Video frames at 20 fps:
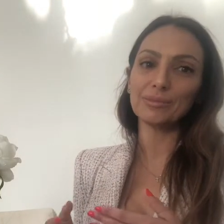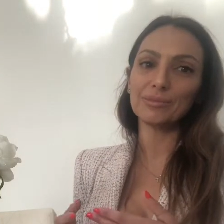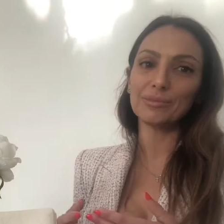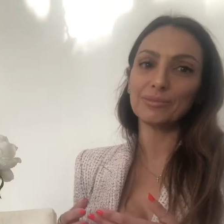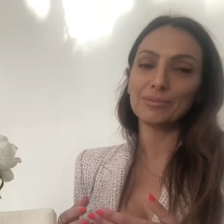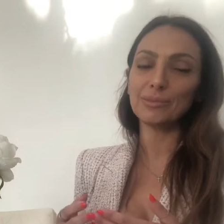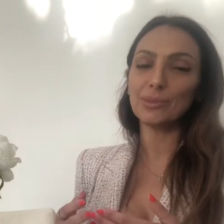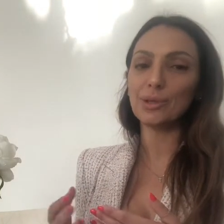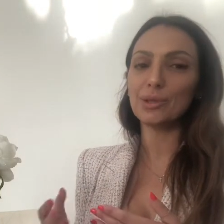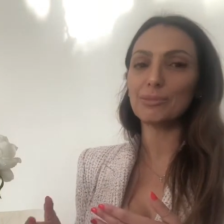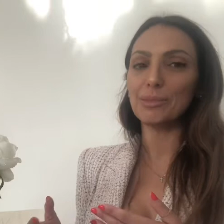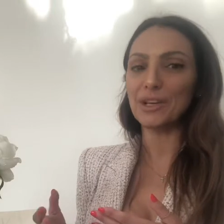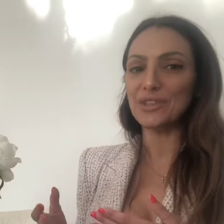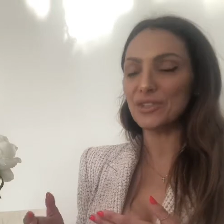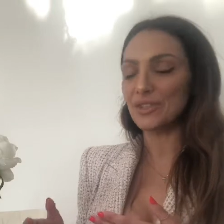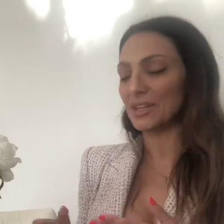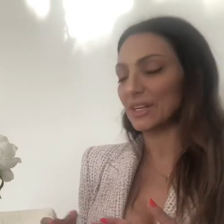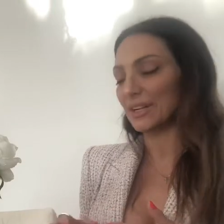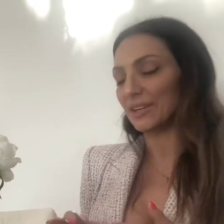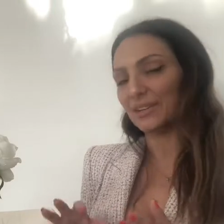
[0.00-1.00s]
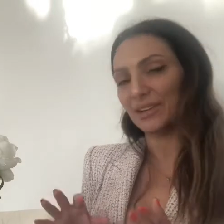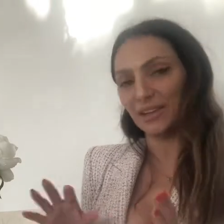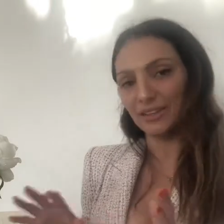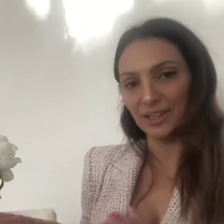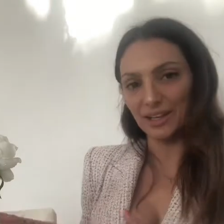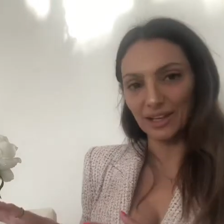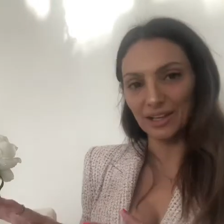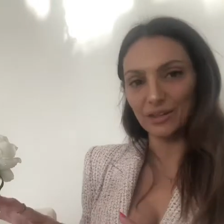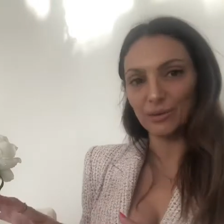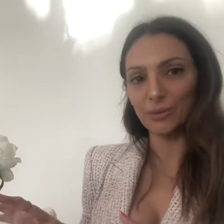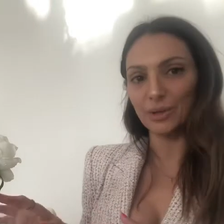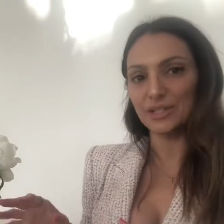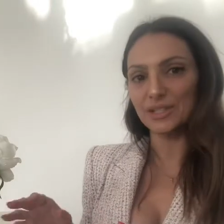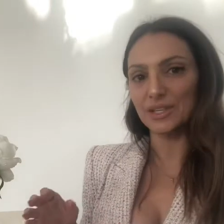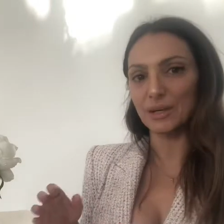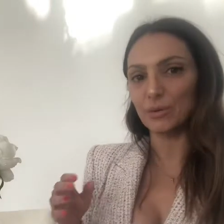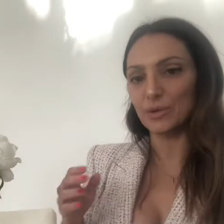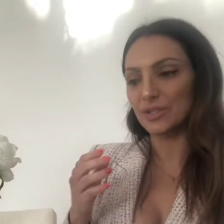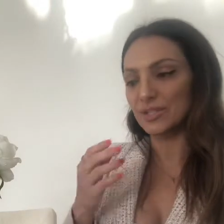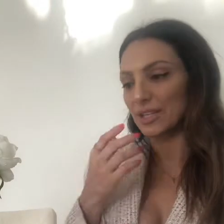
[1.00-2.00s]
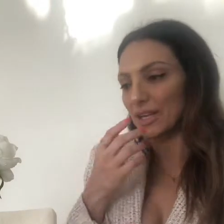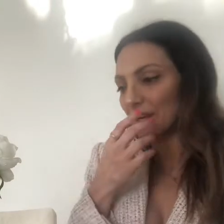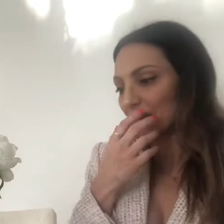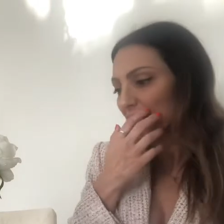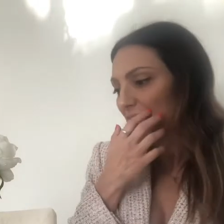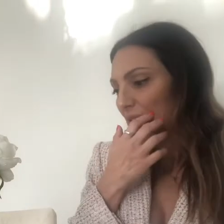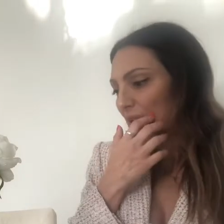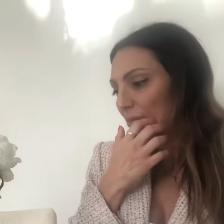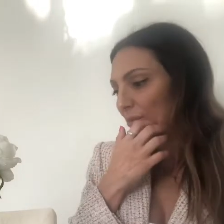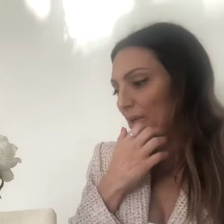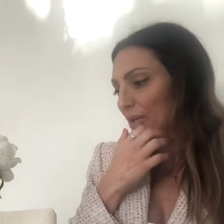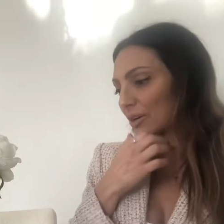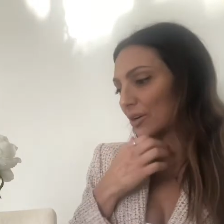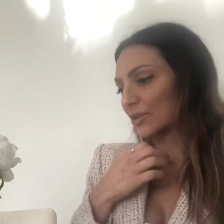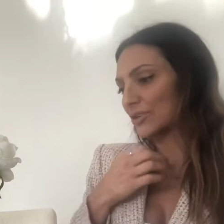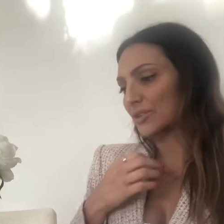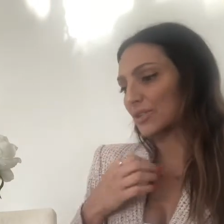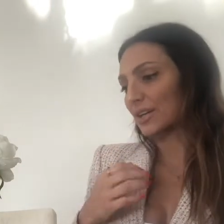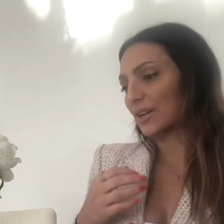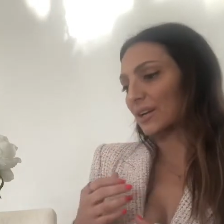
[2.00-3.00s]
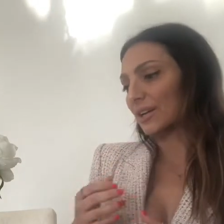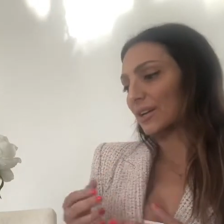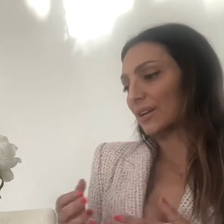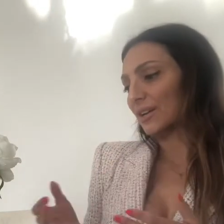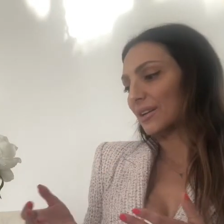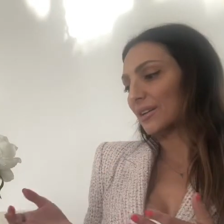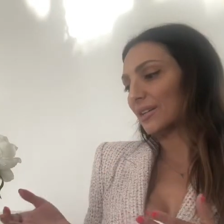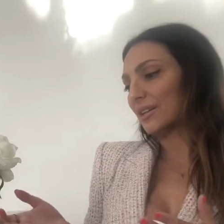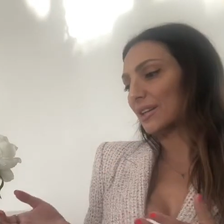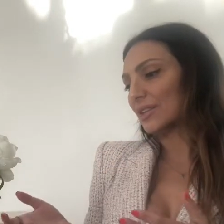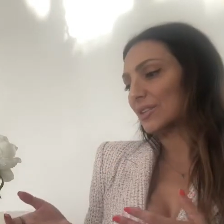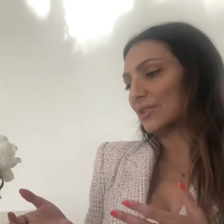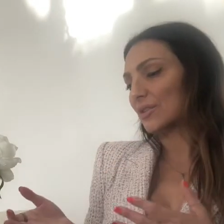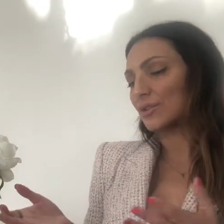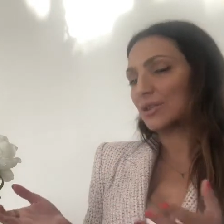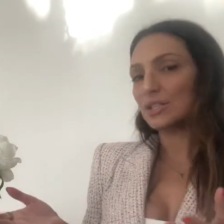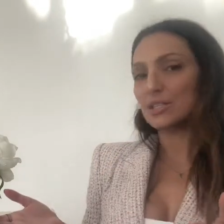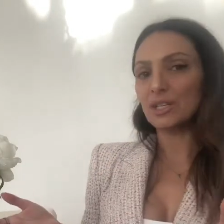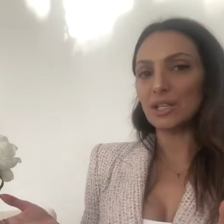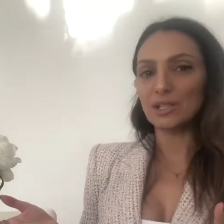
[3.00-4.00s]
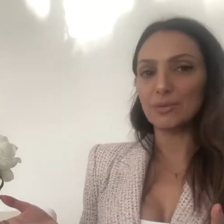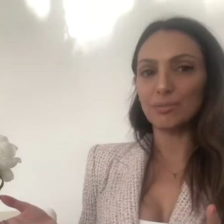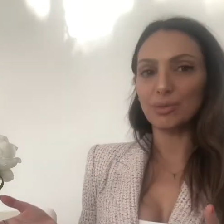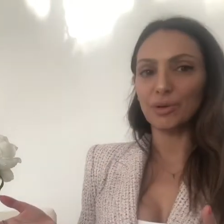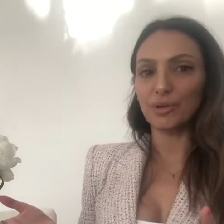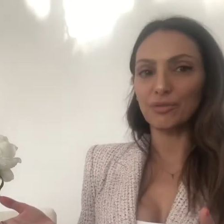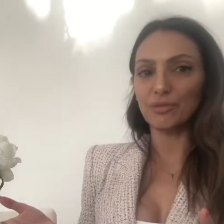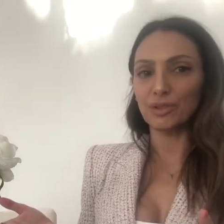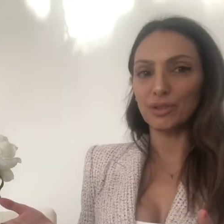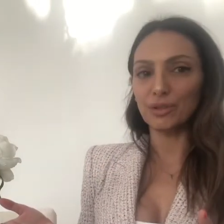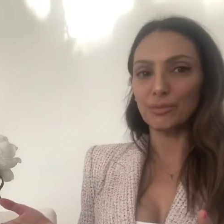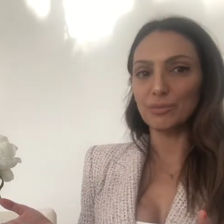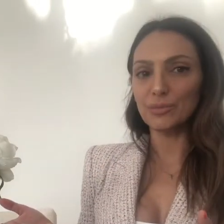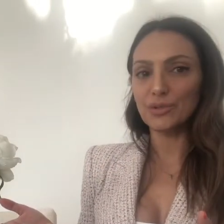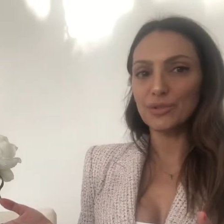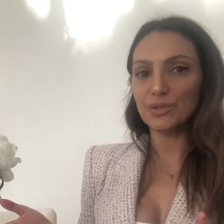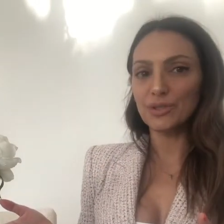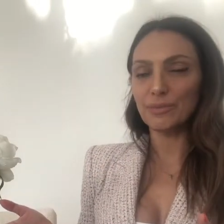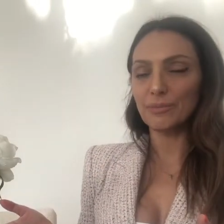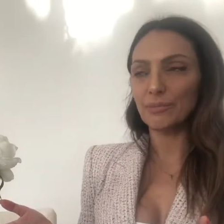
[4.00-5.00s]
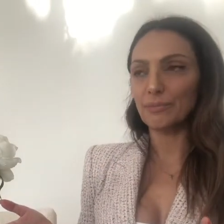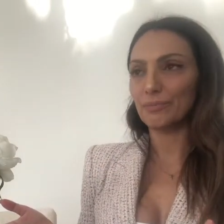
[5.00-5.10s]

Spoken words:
more masculine than the other ones, I would say, because these unisex perfumes,